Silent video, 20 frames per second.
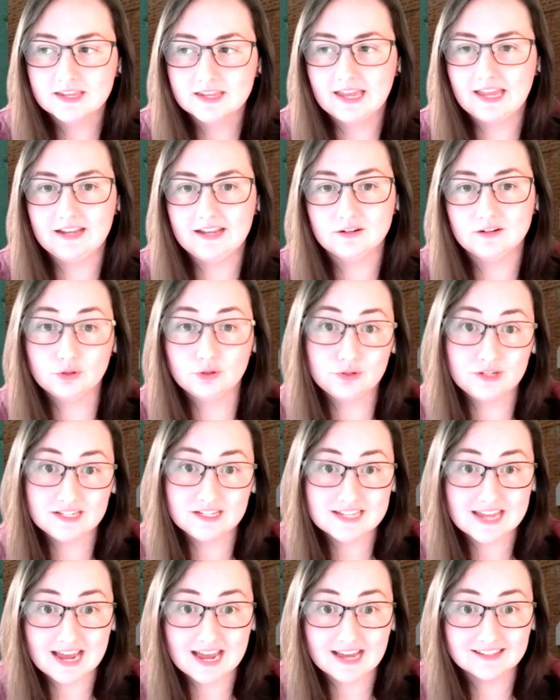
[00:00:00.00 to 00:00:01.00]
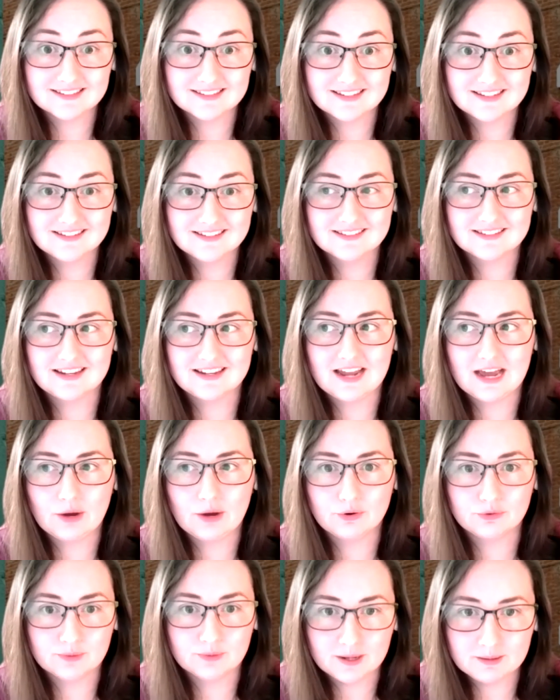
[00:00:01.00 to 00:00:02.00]
including taxes and
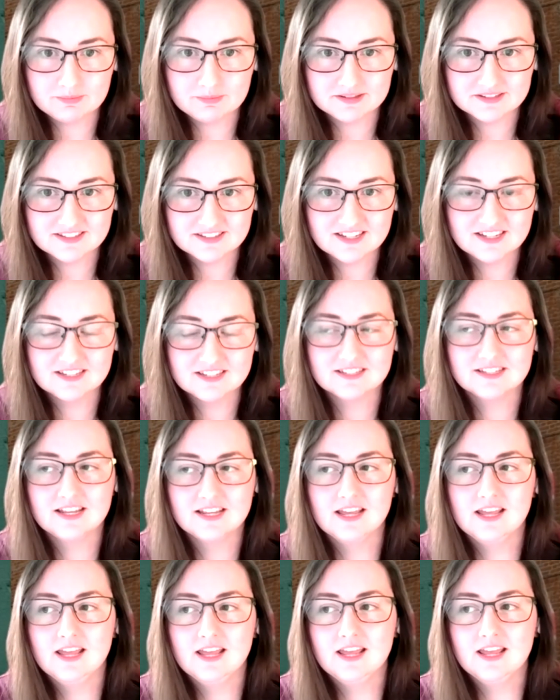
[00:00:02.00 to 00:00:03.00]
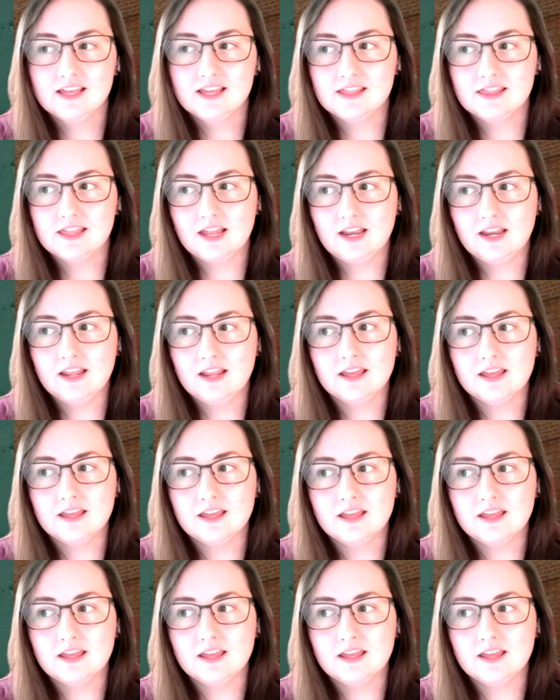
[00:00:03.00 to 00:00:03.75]
how to run a business, then